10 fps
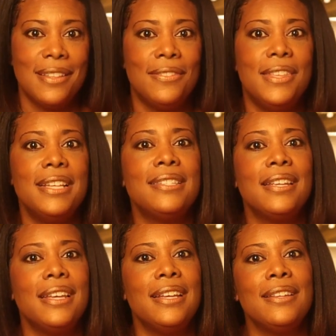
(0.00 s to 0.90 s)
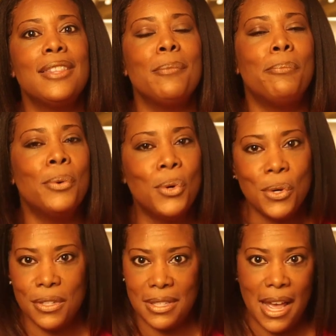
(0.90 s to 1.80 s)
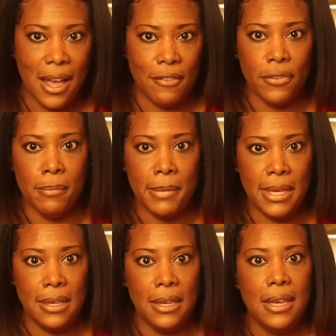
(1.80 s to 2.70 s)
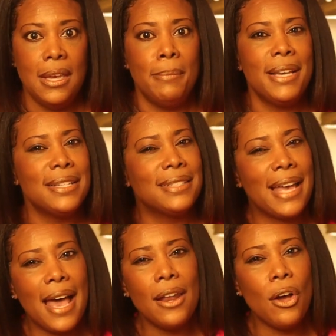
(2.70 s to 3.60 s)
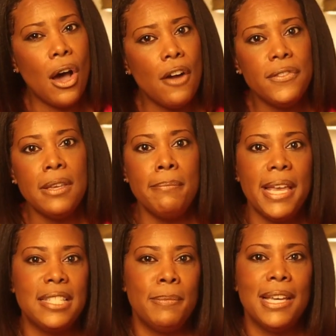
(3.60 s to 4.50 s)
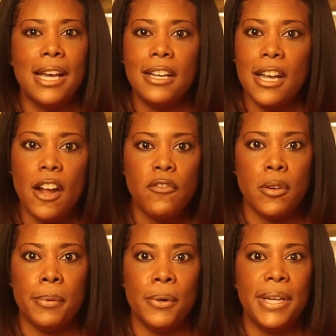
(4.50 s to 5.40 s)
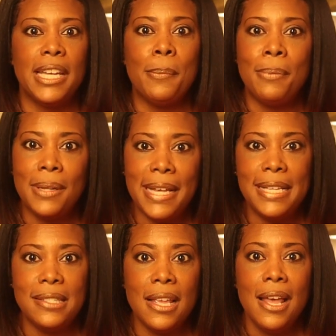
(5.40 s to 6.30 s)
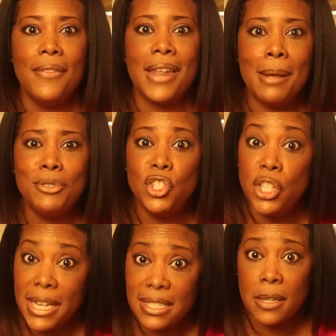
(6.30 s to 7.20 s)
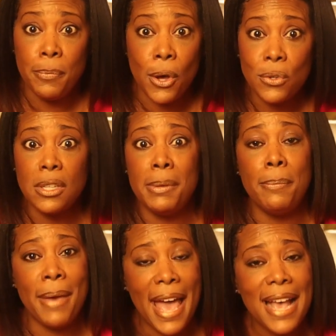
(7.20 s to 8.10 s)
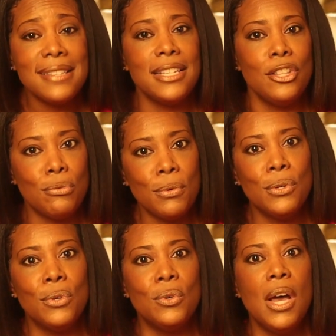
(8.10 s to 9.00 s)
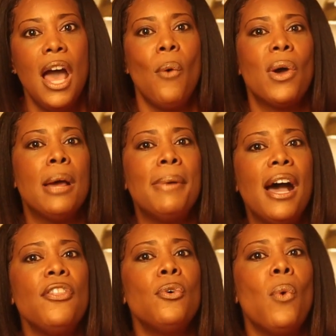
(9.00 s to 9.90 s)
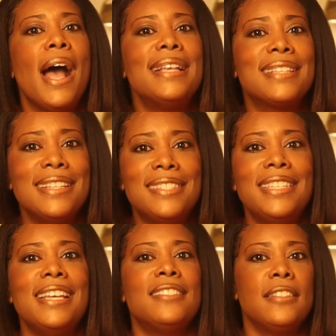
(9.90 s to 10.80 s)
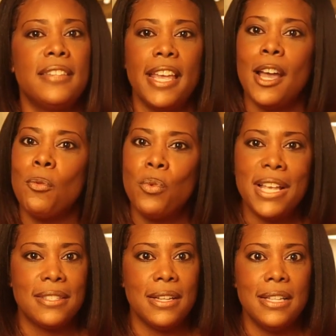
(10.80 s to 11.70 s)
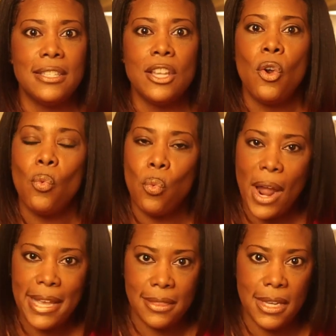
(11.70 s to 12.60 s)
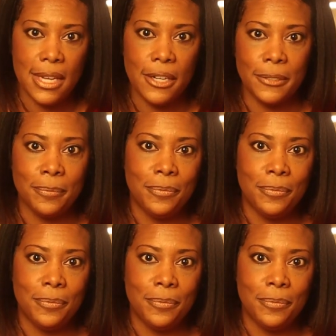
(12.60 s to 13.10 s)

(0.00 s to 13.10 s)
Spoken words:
This hit the bullseye for me because God often makes me uncomfortable in a place that I'm just supposed to be passing through when I'm otherwise content to take a residence right there.